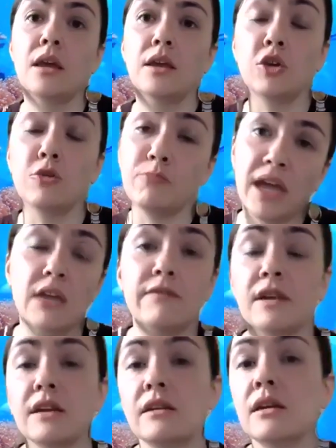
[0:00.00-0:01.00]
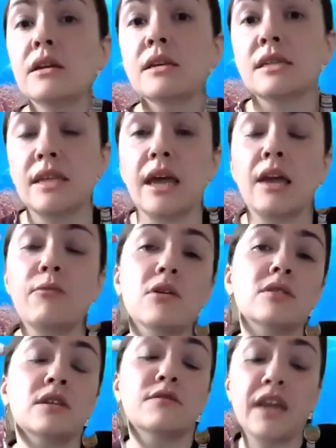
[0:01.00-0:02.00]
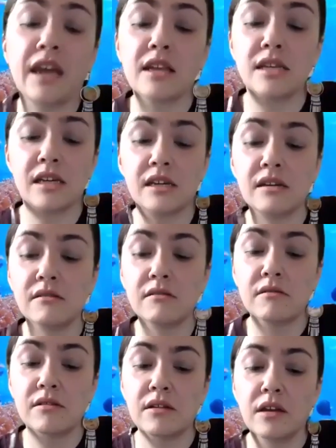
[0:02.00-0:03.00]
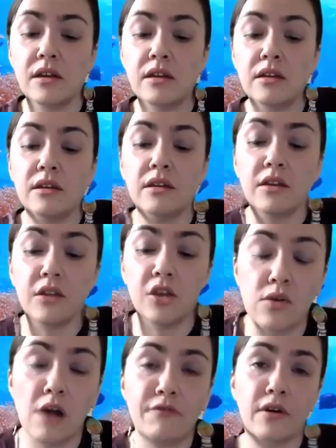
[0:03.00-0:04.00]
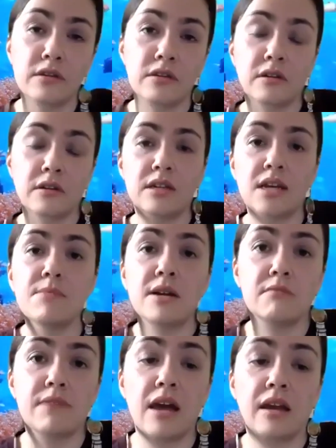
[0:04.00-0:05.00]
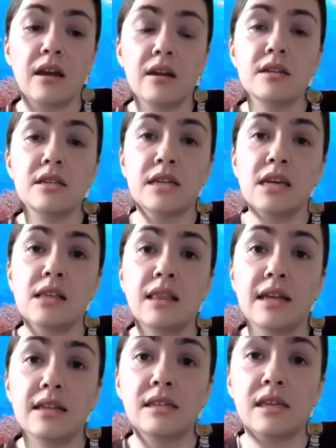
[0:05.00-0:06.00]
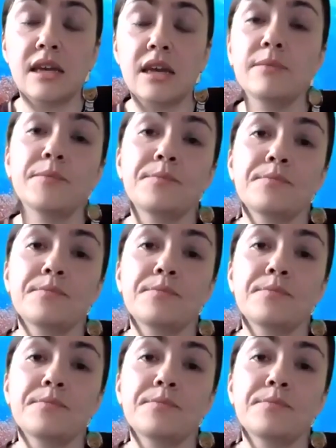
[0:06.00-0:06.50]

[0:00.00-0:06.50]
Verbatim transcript: You may even say, Real Tough Candy, you offer a 30 day money back guarantee. Let's see it.